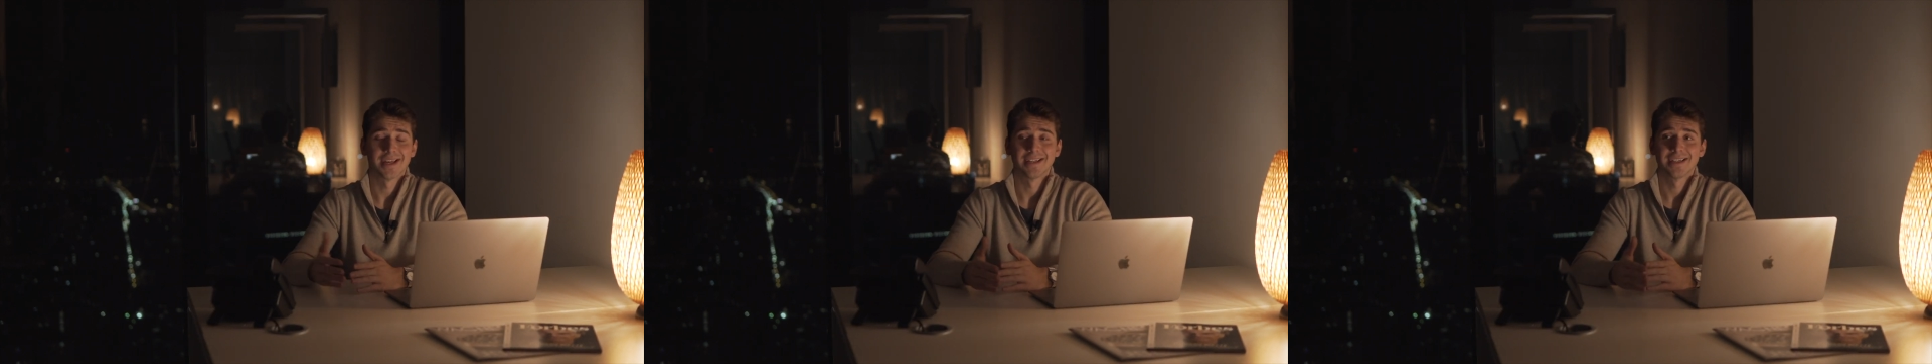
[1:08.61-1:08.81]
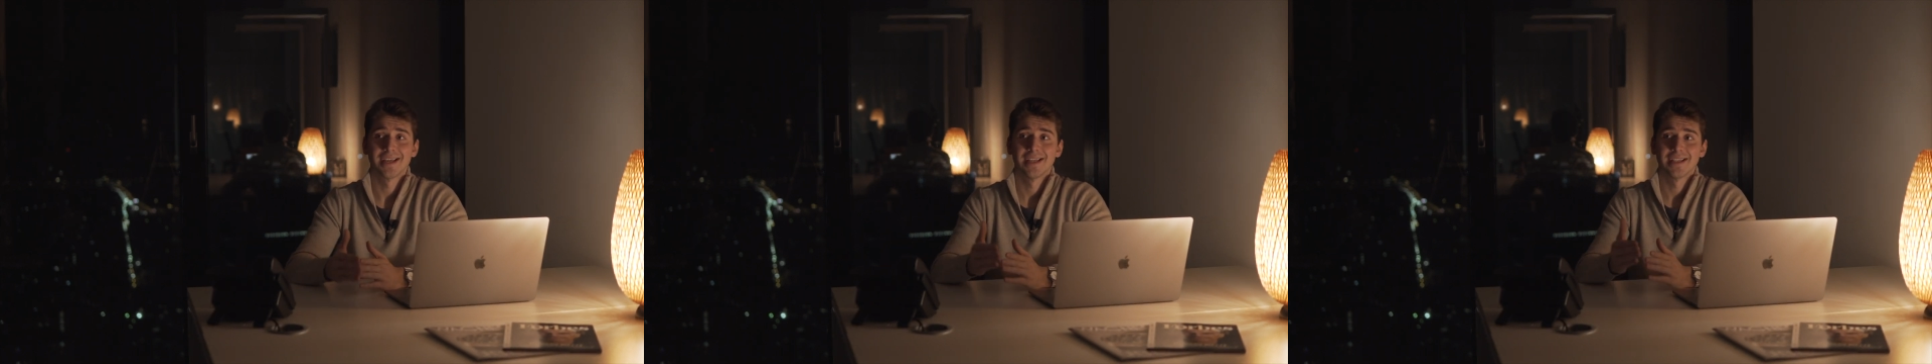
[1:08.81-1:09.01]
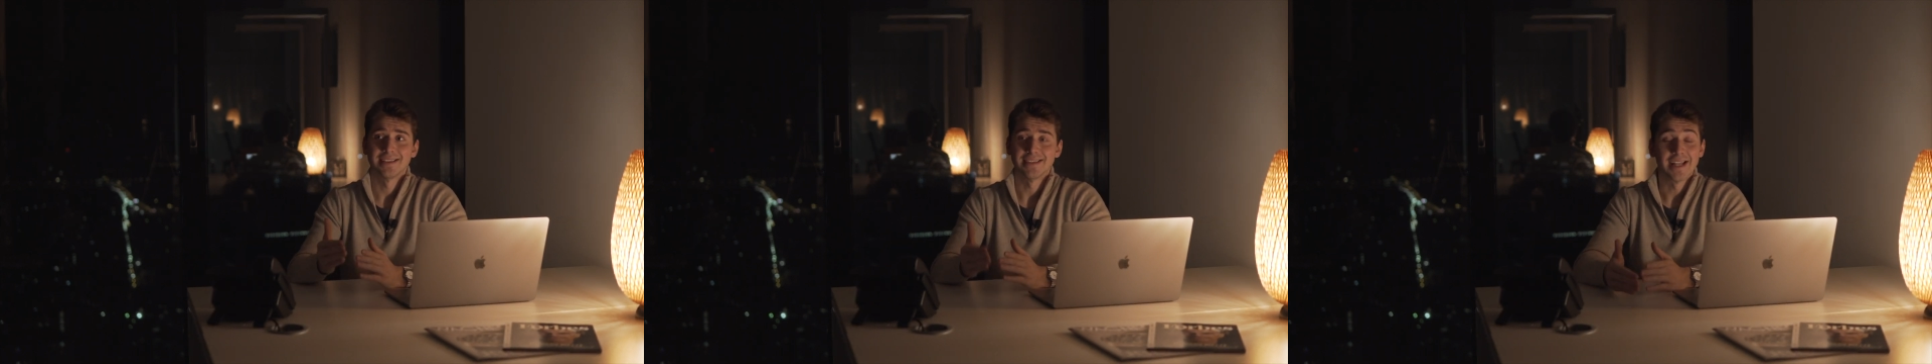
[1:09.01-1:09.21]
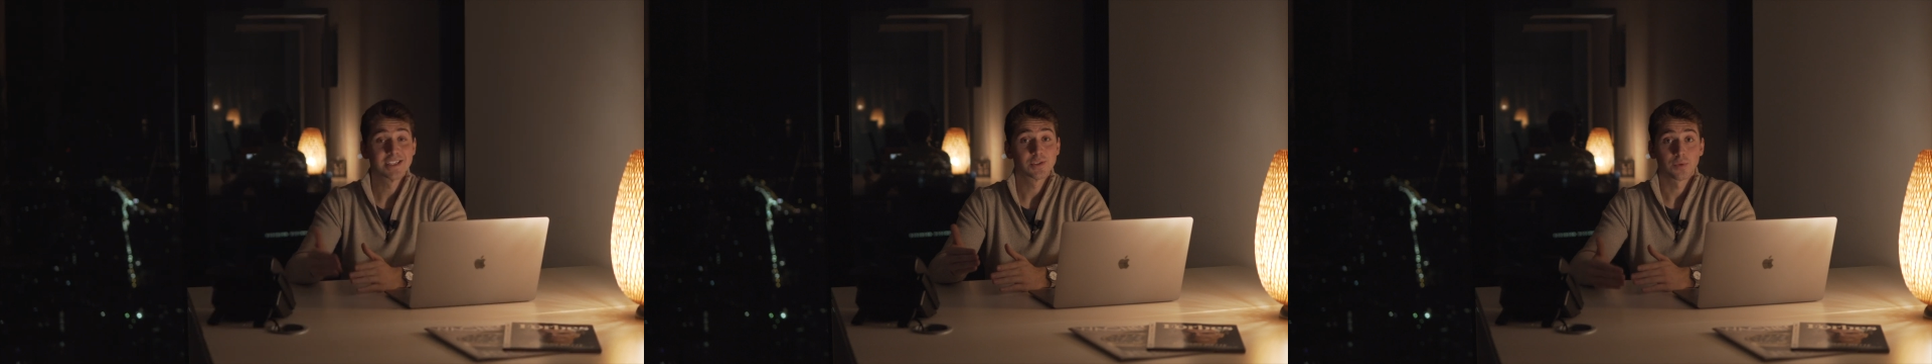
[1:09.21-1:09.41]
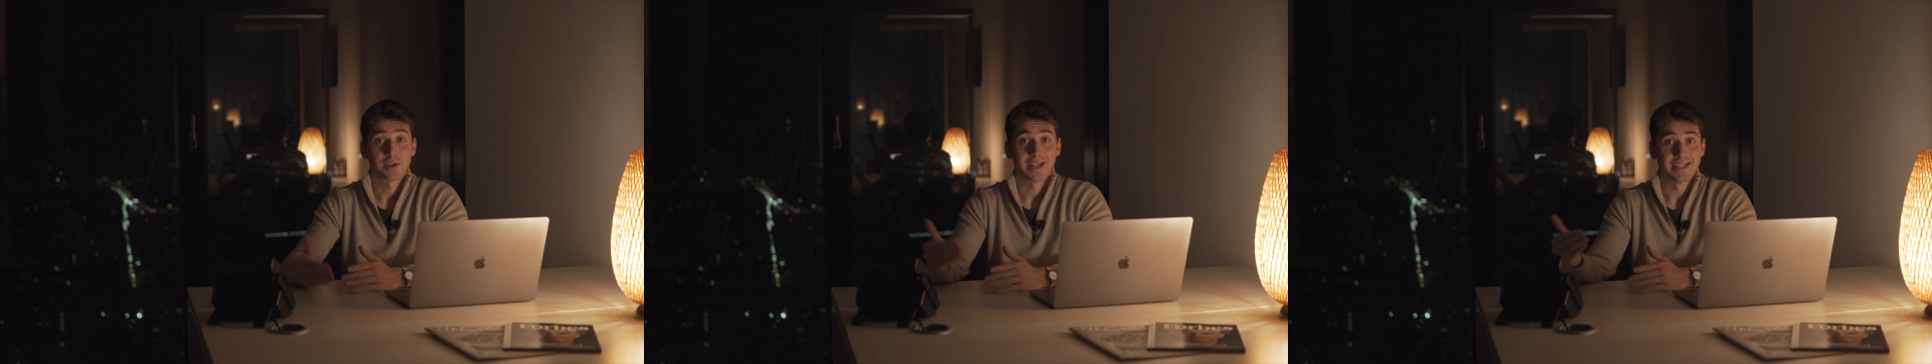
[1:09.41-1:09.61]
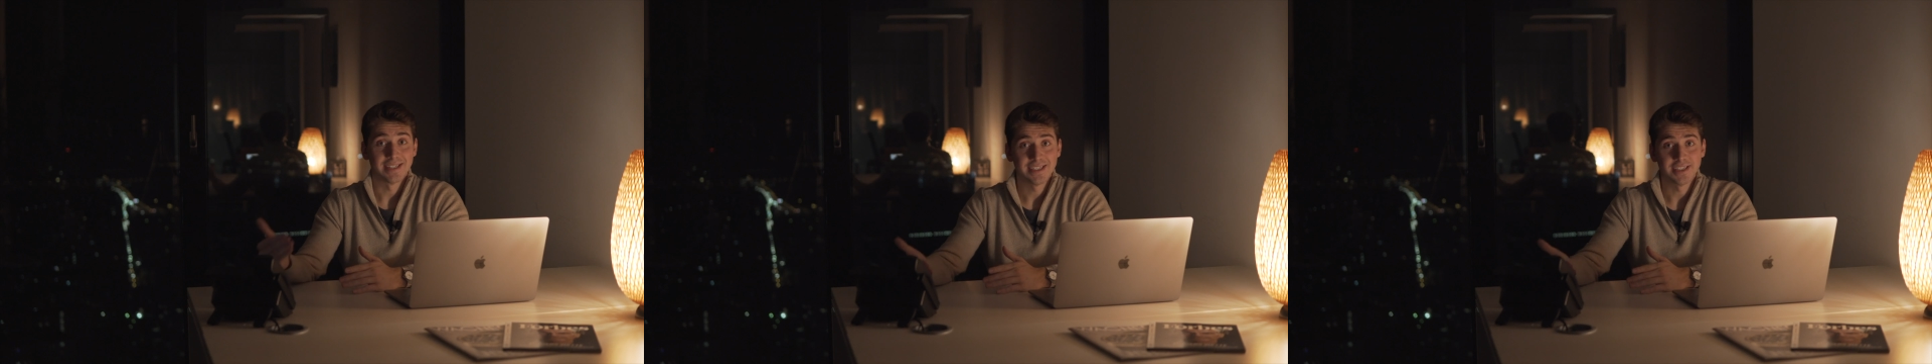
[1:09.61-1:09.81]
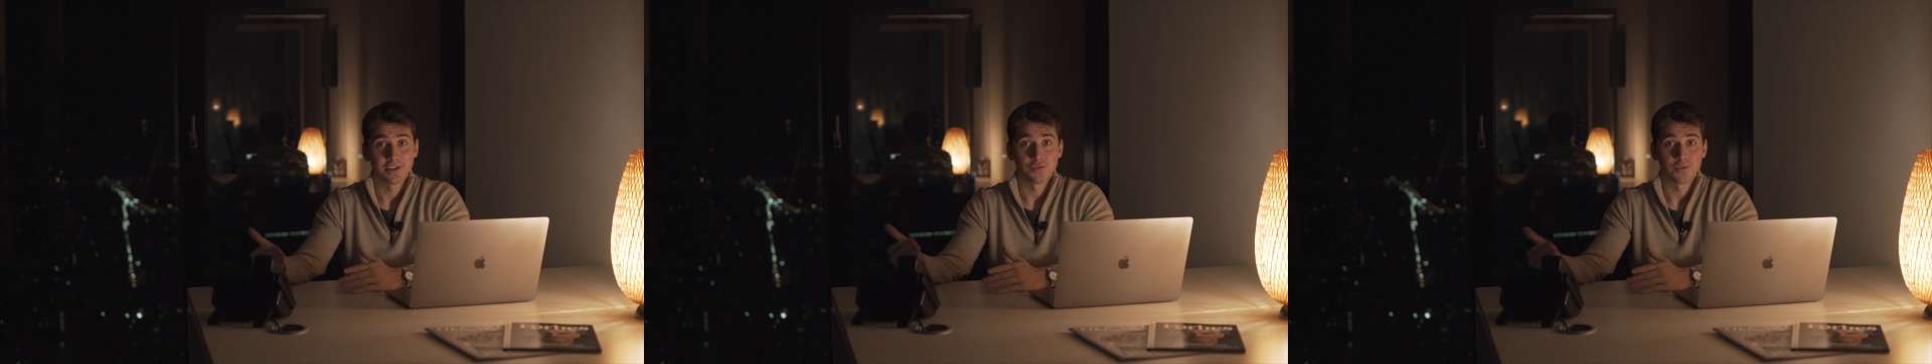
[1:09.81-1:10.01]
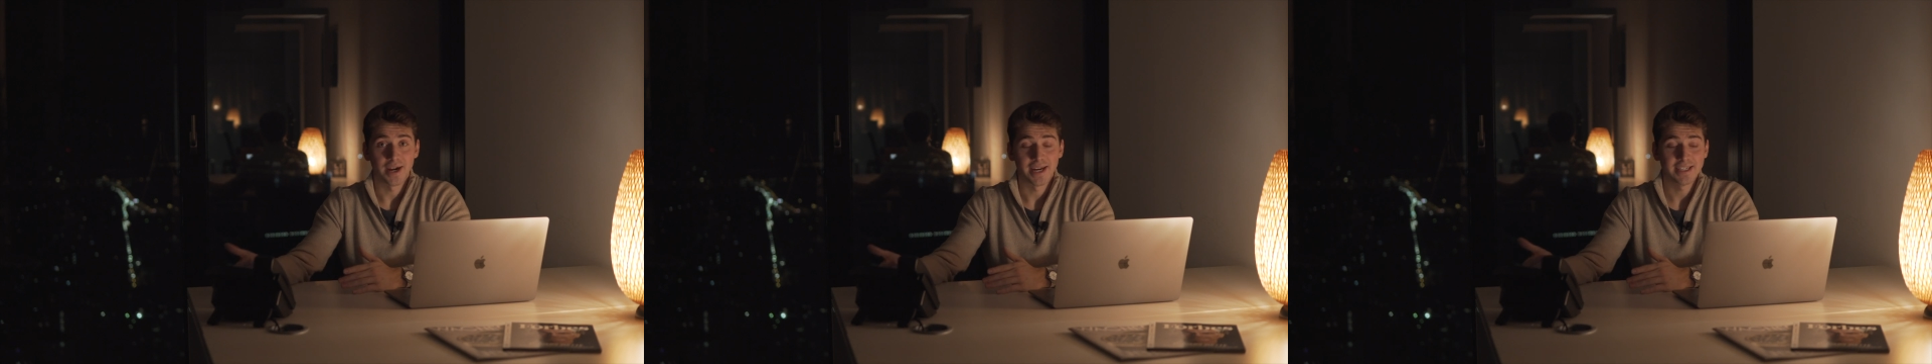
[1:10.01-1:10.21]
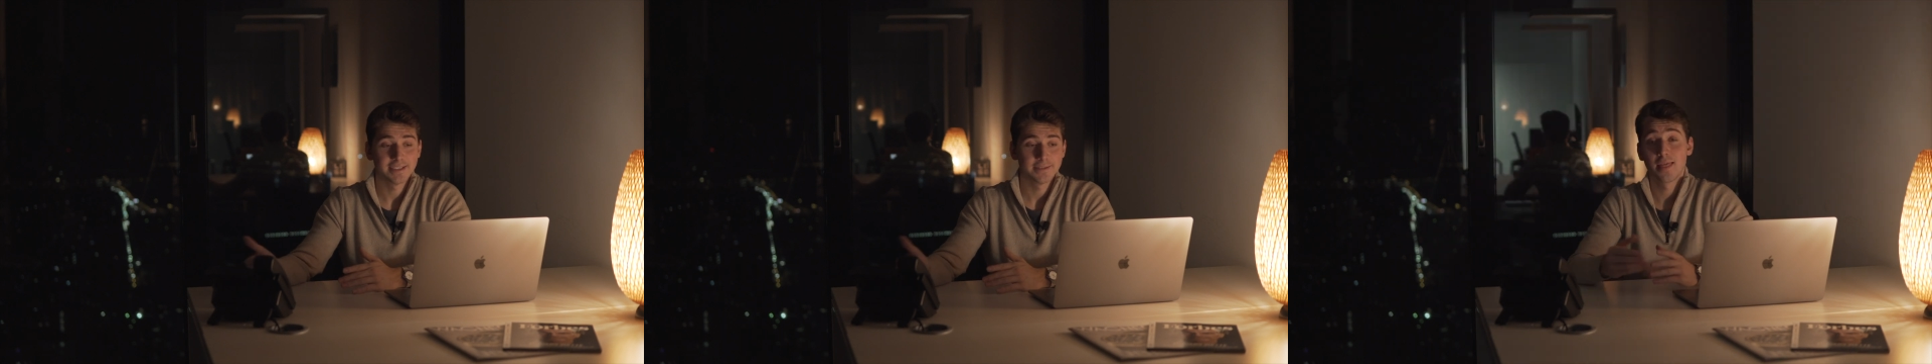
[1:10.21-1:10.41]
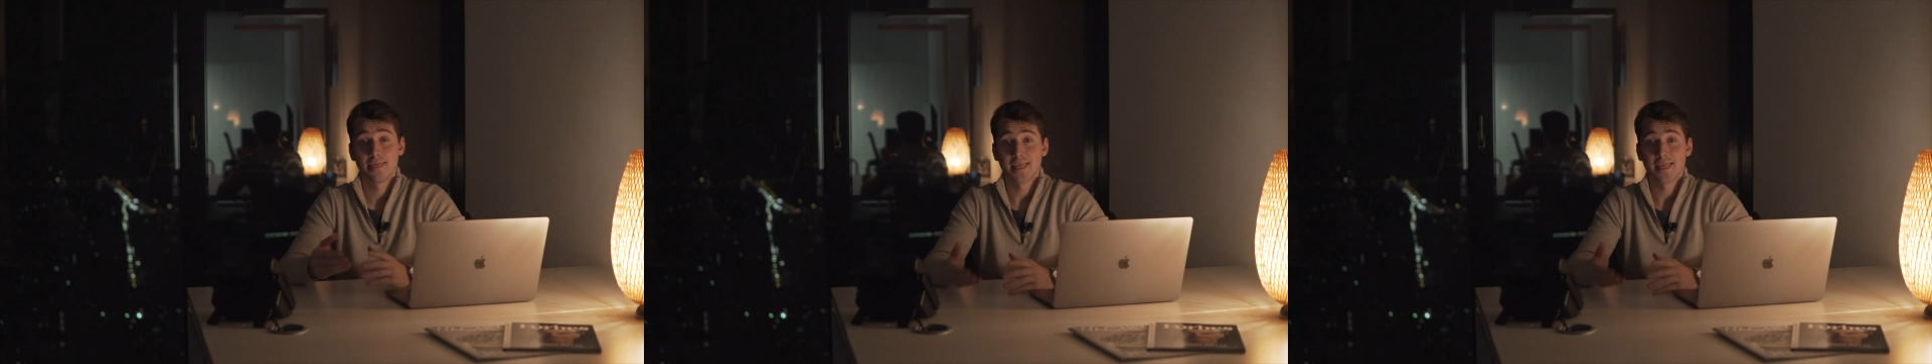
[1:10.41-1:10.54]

and that's what I did, right?